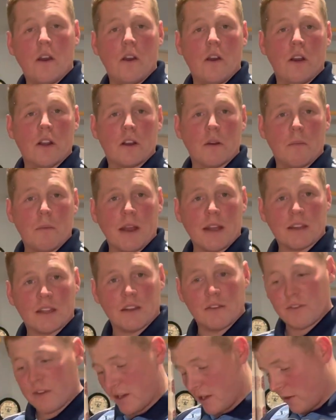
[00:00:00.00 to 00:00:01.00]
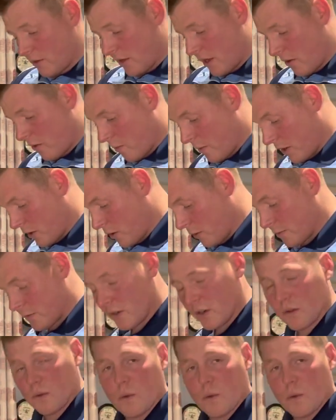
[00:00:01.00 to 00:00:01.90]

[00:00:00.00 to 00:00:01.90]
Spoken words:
I'll come back to the video now when we get up to the